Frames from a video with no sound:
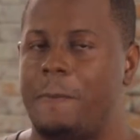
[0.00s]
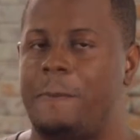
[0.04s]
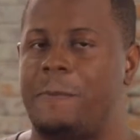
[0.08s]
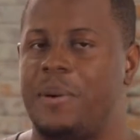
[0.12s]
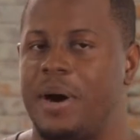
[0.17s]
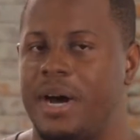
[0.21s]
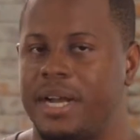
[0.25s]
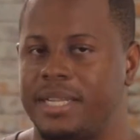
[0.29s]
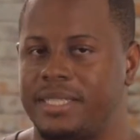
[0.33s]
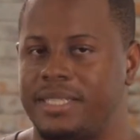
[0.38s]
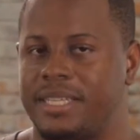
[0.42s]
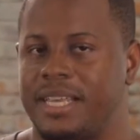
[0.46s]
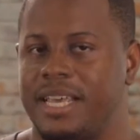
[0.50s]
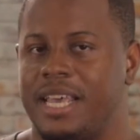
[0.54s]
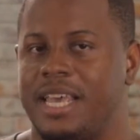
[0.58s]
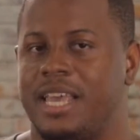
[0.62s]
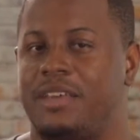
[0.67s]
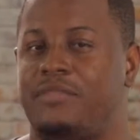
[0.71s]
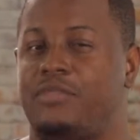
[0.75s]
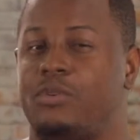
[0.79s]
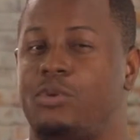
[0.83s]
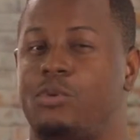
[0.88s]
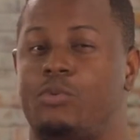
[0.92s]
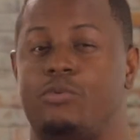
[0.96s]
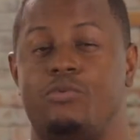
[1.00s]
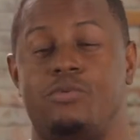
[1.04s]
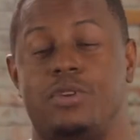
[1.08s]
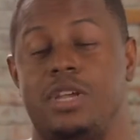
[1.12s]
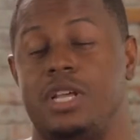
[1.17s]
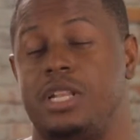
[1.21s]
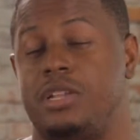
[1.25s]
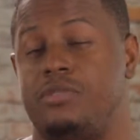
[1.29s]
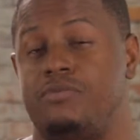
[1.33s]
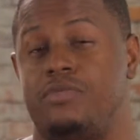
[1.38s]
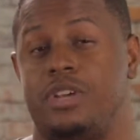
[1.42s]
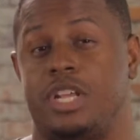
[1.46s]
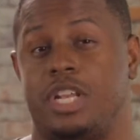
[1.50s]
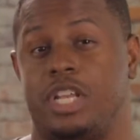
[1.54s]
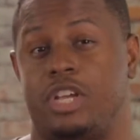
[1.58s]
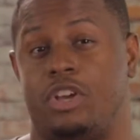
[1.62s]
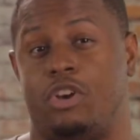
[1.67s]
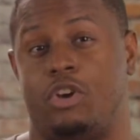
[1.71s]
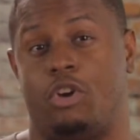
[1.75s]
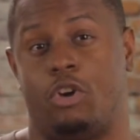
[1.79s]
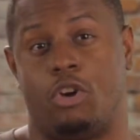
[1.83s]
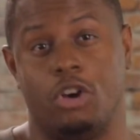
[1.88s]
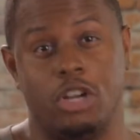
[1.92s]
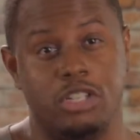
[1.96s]
But if you do really, really
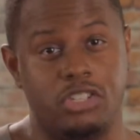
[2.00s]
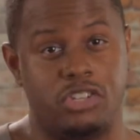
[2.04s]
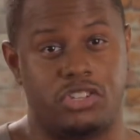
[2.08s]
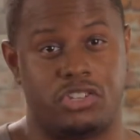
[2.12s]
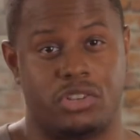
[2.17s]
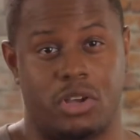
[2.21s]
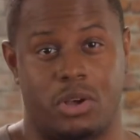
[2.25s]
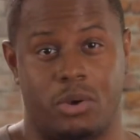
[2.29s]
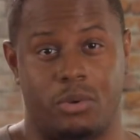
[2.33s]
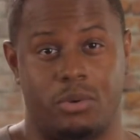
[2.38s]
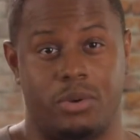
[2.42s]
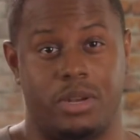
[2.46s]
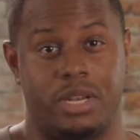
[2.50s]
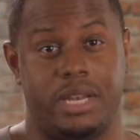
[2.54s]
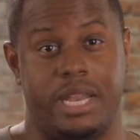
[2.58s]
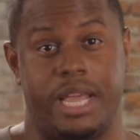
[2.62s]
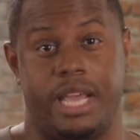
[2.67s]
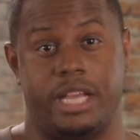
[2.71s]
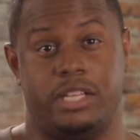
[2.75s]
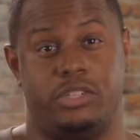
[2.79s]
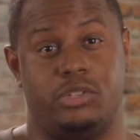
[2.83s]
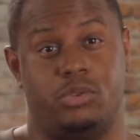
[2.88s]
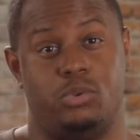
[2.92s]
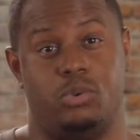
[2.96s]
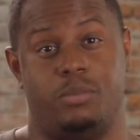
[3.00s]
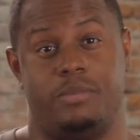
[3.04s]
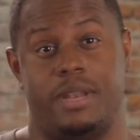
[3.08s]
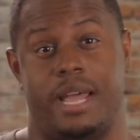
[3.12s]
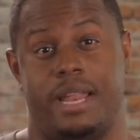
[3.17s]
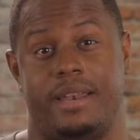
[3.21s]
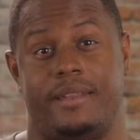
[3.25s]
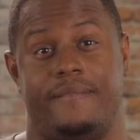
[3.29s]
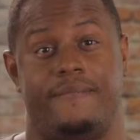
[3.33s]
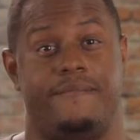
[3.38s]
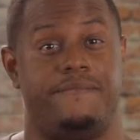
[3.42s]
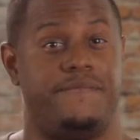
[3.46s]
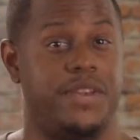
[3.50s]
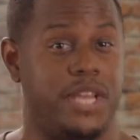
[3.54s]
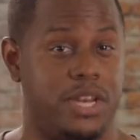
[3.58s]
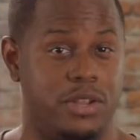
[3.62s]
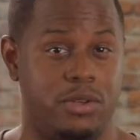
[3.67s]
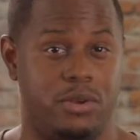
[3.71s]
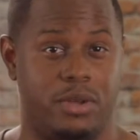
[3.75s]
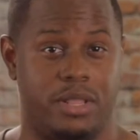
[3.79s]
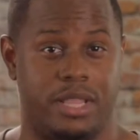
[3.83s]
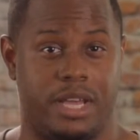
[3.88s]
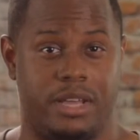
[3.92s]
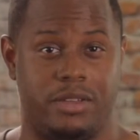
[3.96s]
good sound, they assume that the
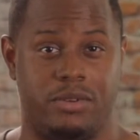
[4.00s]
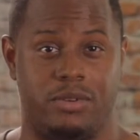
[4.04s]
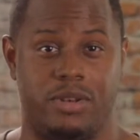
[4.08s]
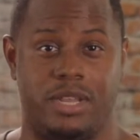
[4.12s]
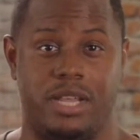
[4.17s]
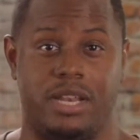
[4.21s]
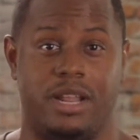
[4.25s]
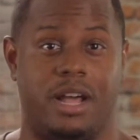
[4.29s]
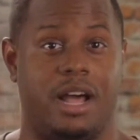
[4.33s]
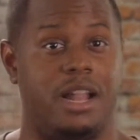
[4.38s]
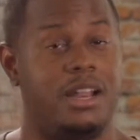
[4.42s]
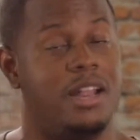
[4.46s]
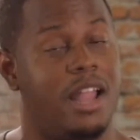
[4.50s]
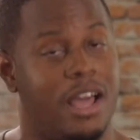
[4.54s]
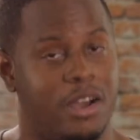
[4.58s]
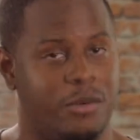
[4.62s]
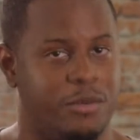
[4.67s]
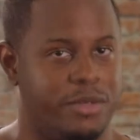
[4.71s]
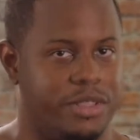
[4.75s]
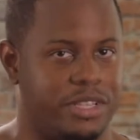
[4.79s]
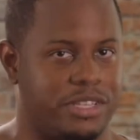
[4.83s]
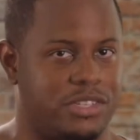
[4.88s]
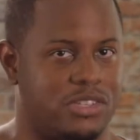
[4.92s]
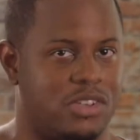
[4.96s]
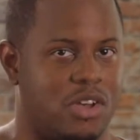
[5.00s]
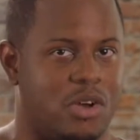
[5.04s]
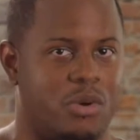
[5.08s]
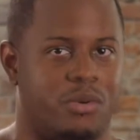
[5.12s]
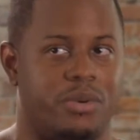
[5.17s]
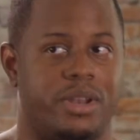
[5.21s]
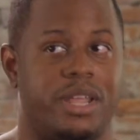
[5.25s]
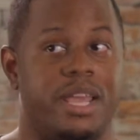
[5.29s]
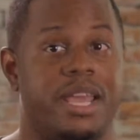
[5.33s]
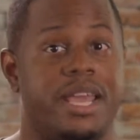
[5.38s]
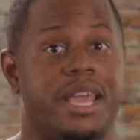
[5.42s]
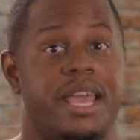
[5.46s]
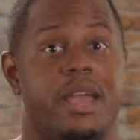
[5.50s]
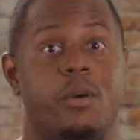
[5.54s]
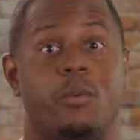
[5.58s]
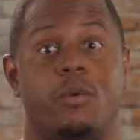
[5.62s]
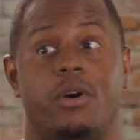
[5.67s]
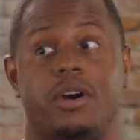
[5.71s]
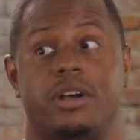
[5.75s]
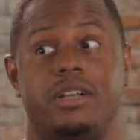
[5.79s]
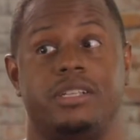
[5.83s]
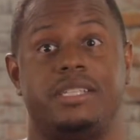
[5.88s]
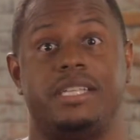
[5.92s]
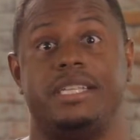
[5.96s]
video that you did along with the sound
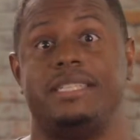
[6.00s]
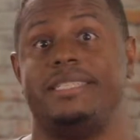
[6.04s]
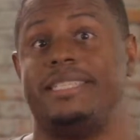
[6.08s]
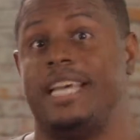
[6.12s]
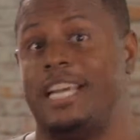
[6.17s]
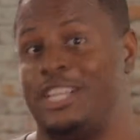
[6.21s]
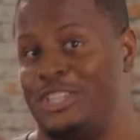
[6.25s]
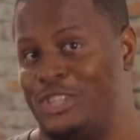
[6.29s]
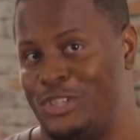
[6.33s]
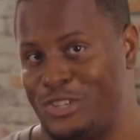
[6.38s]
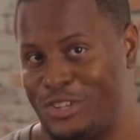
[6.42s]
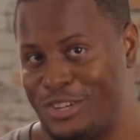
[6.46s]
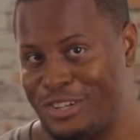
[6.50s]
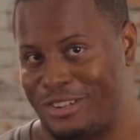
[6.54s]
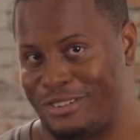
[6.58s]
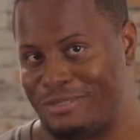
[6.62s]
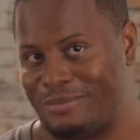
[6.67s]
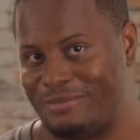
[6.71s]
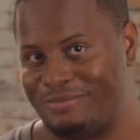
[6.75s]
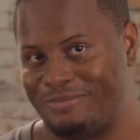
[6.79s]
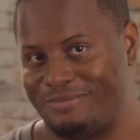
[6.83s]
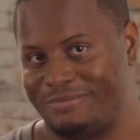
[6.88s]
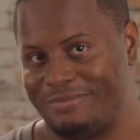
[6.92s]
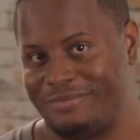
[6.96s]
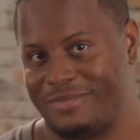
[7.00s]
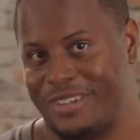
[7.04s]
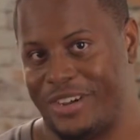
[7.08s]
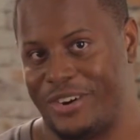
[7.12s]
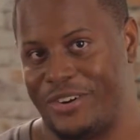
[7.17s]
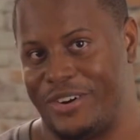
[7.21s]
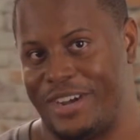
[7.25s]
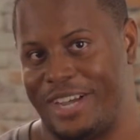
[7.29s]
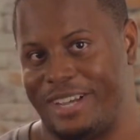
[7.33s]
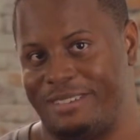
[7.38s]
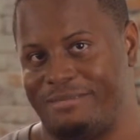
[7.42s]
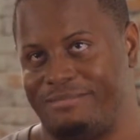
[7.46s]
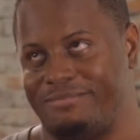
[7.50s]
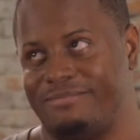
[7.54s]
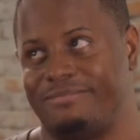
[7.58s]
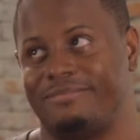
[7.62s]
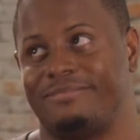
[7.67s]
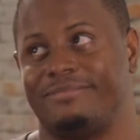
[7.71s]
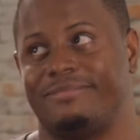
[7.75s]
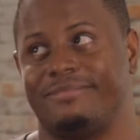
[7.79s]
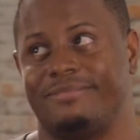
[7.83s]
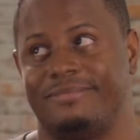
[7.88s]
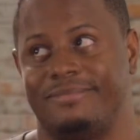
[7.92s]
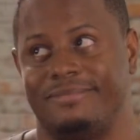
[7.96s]
was intentional. All right?
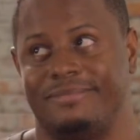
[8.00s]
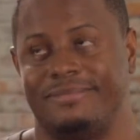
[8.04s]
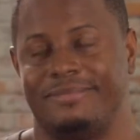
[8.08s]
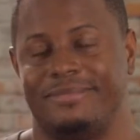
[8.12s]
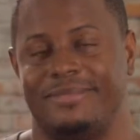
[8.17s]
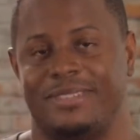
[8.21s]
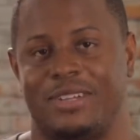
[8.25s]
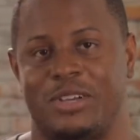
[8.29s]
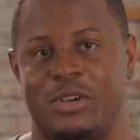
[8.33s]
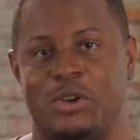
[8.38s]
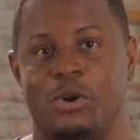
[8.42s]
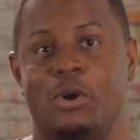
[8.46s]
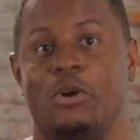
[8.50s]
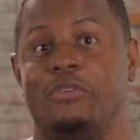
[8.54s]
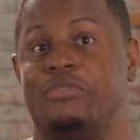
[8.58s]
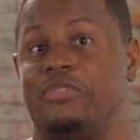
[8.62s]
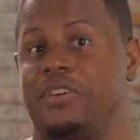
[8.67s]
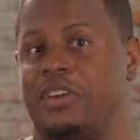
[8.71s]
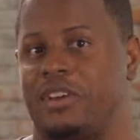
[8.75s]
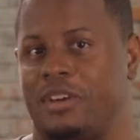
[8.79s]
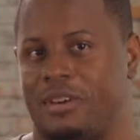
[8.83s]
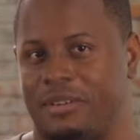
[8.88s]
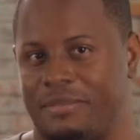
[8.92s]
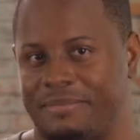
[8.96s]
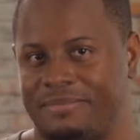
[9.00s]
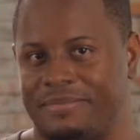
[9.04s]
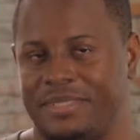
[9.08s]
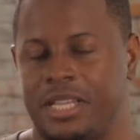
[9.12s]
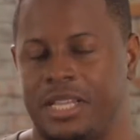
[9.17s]
Go figure.